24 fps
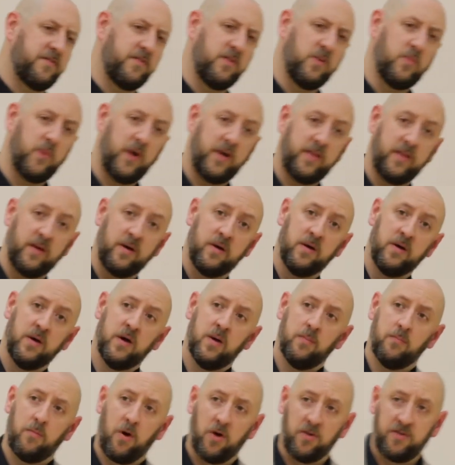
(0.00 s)
and the way that
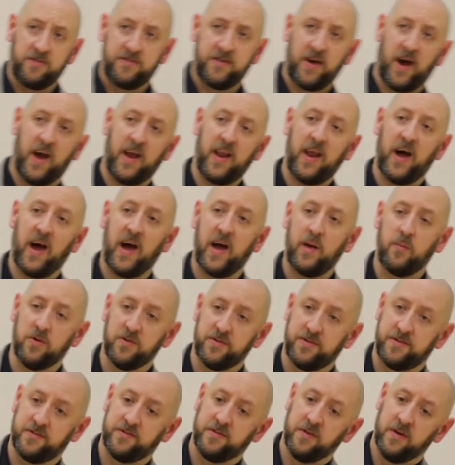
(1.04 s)
Mount Sinai
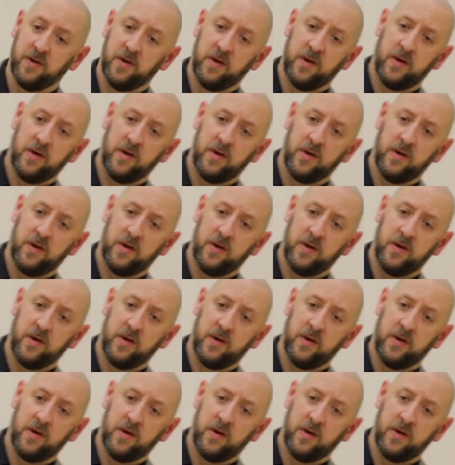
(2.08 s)
was